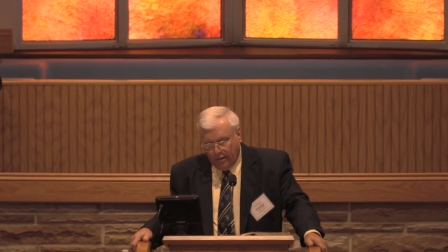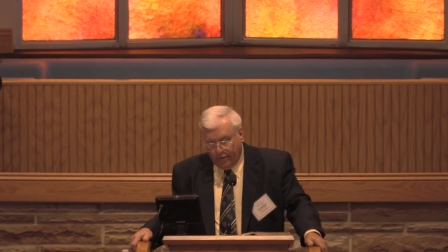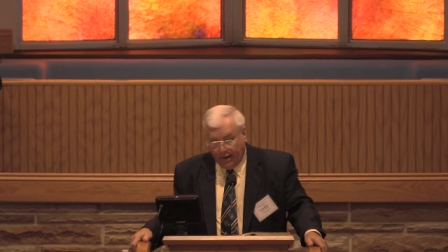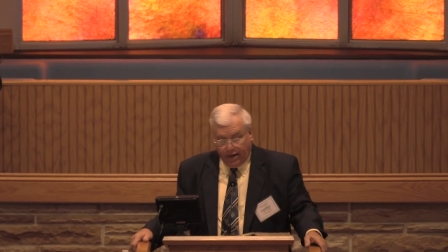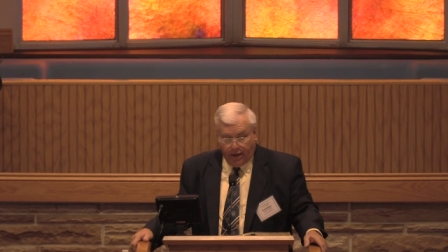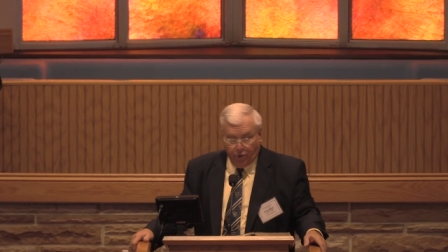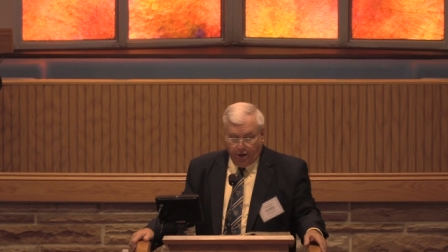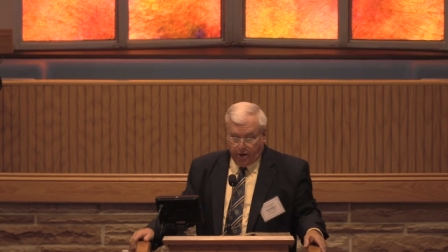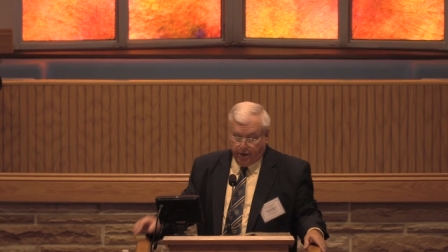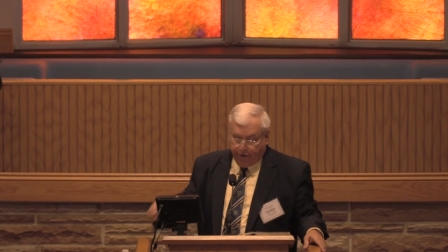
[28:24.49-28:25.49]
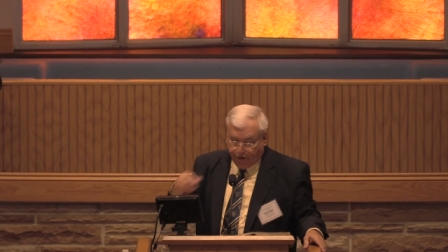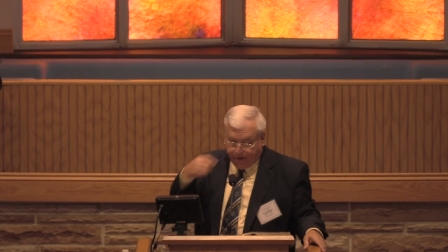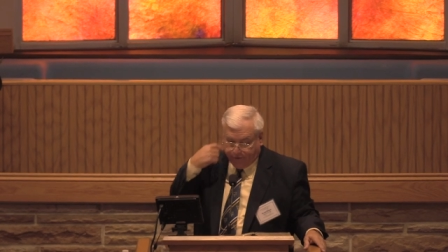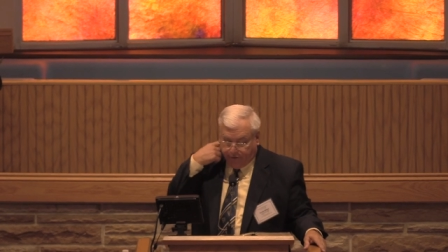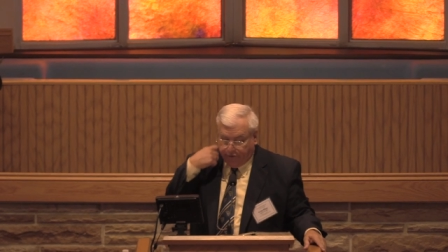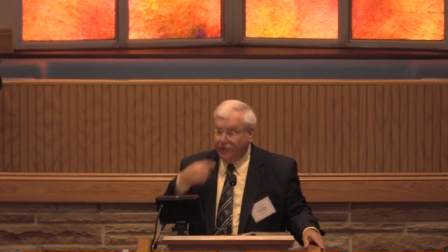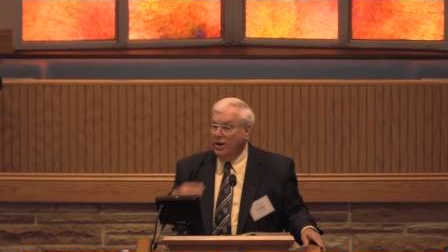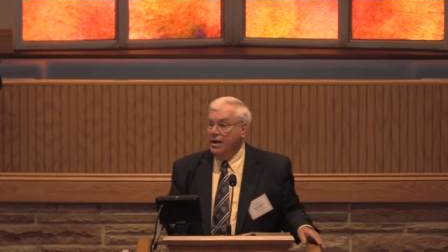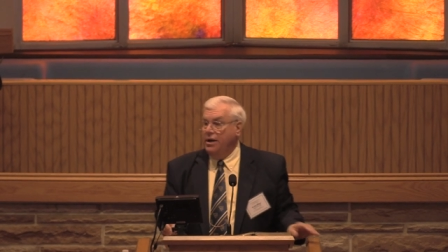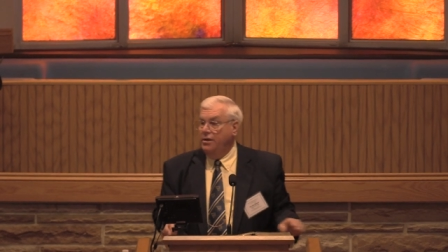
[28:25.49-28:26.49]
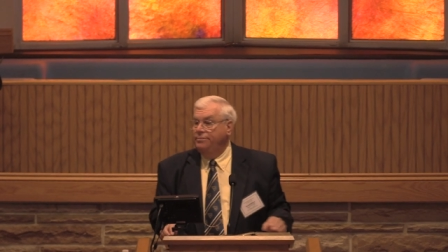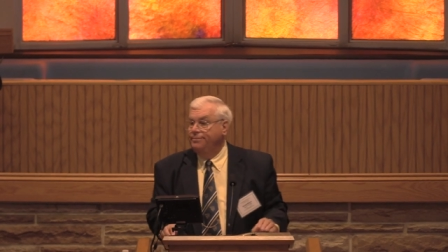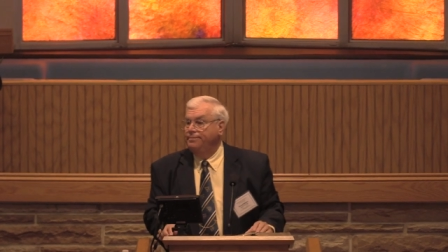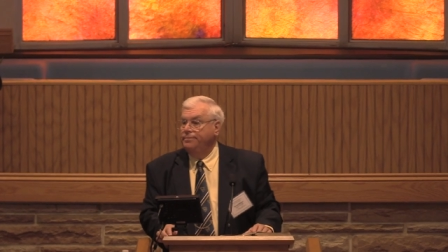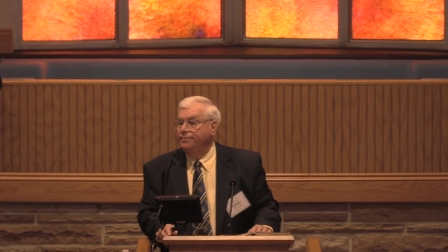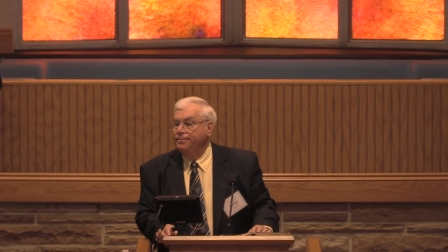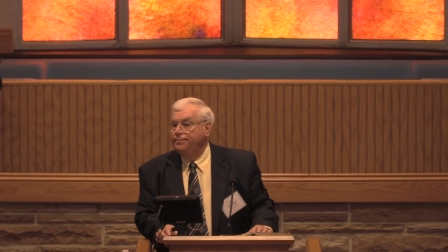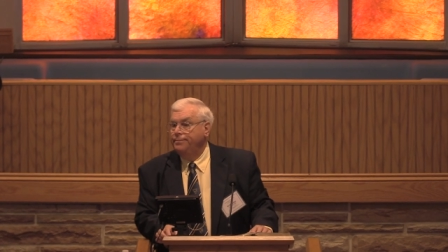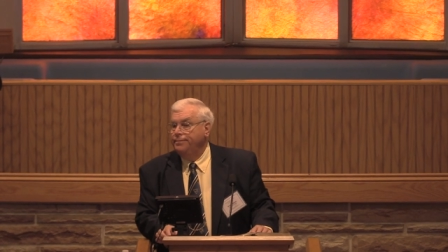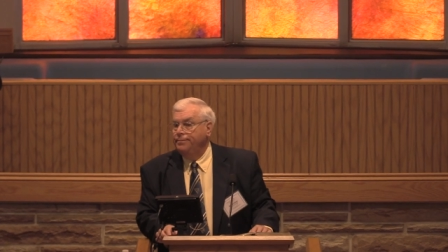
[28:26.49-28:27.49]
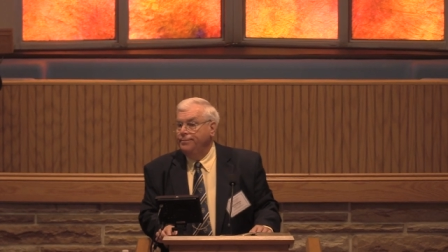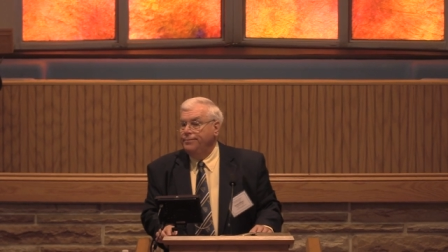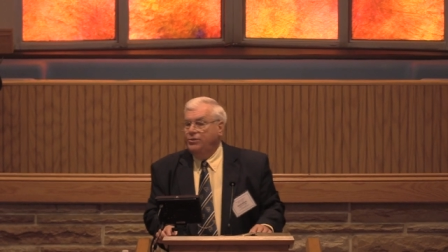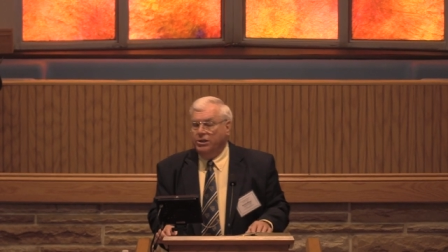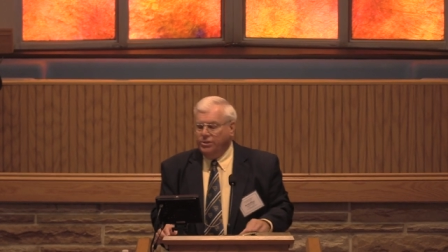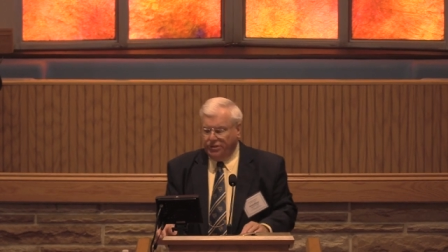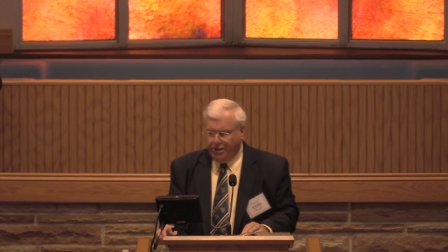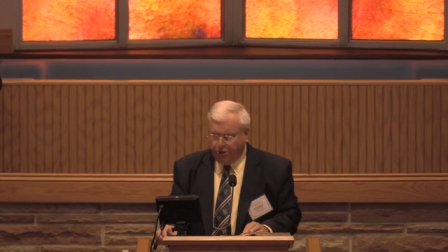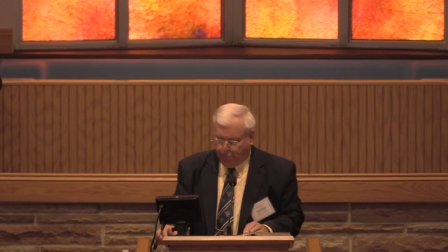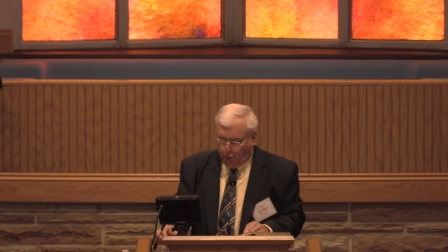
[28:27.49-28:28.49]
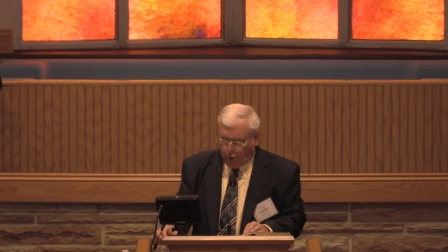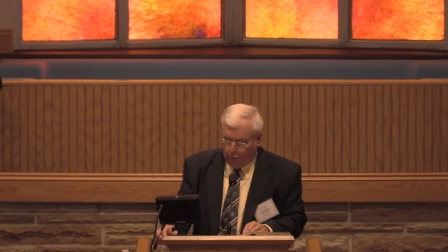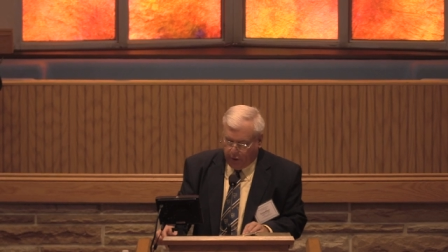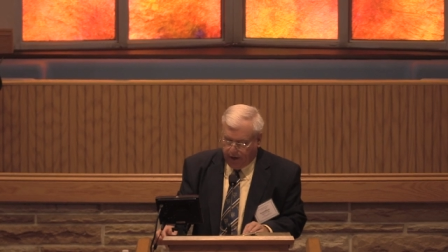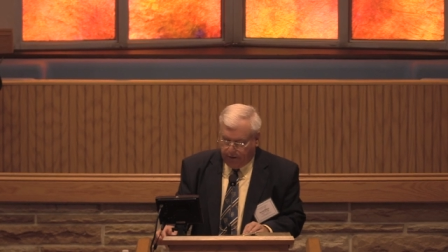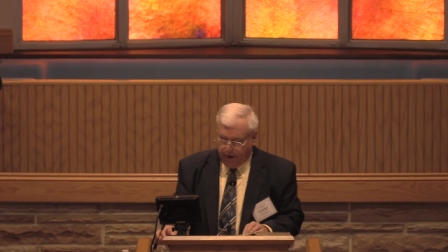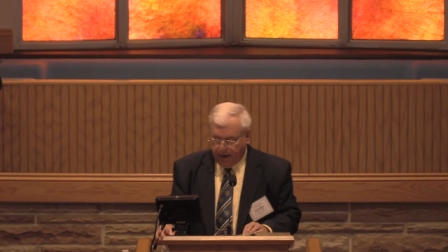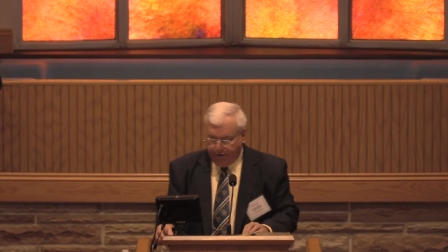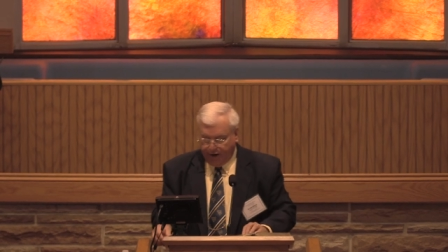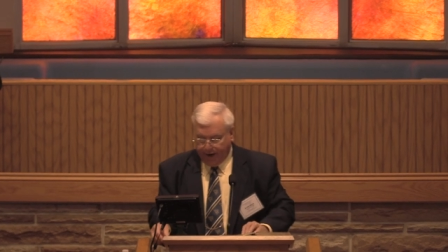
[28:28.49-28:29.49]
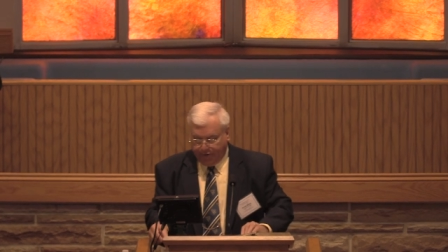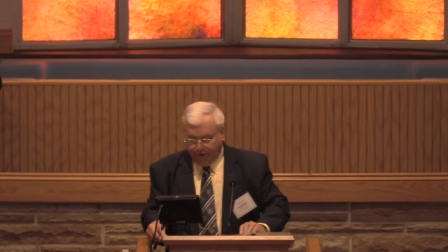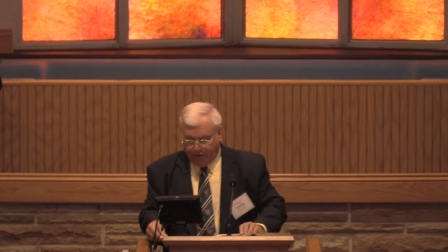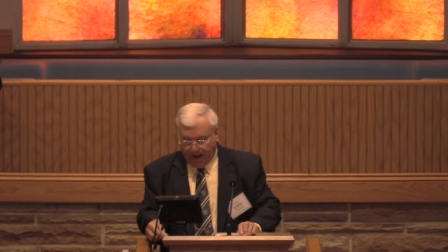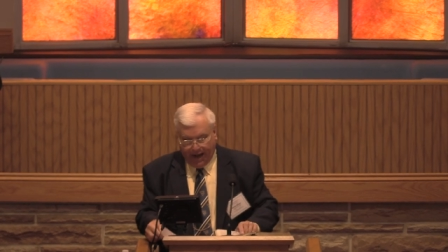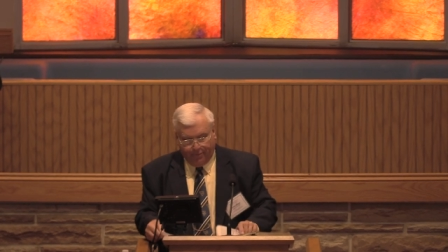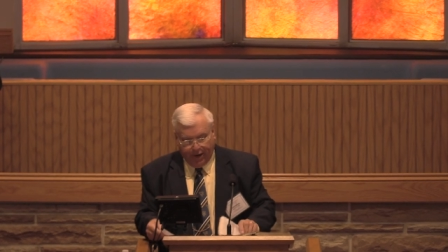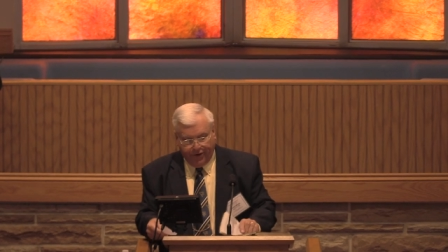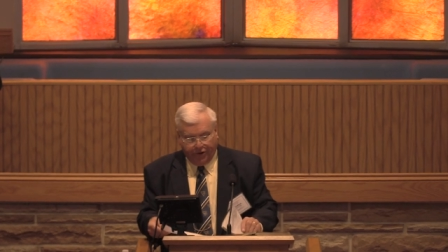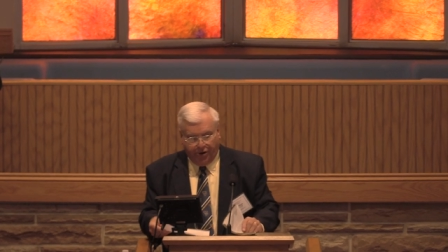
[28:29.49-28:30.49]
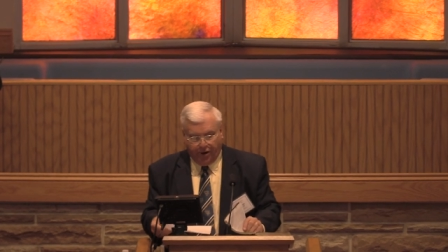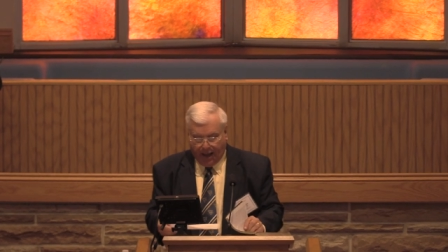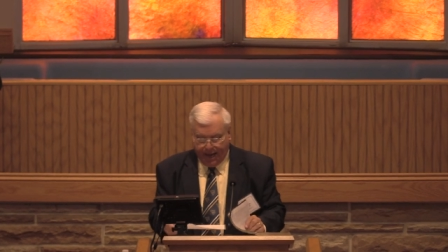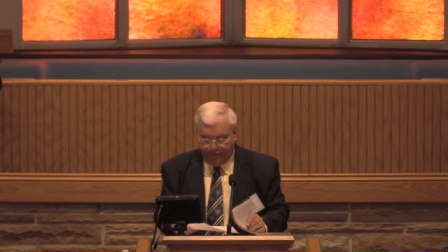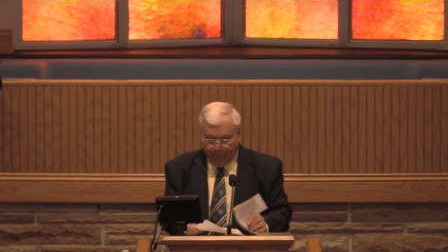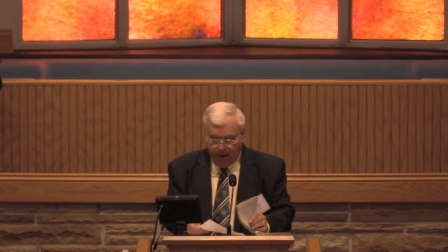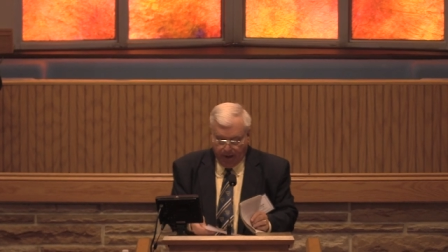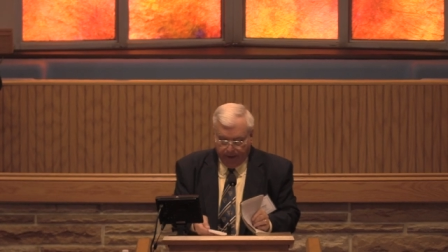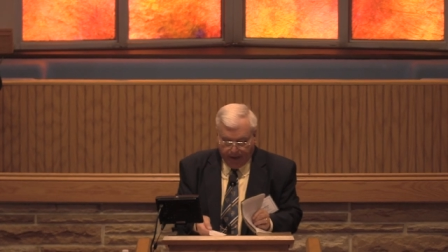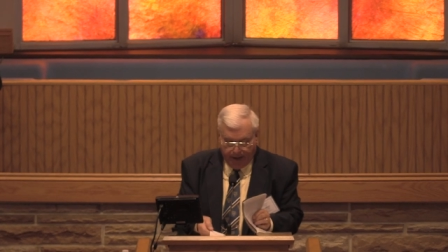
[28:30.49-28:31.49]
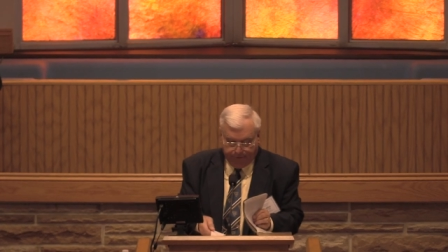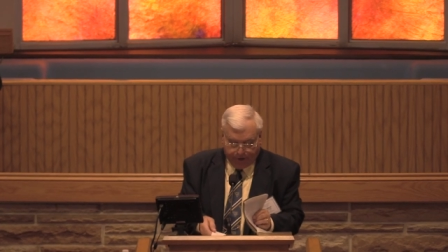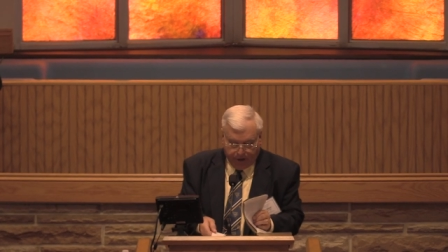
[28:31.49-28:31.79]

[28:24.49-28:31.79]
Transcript: Secondly, we learn that justice is needed. Just as this poor widow needed justice to have peace in her life, God's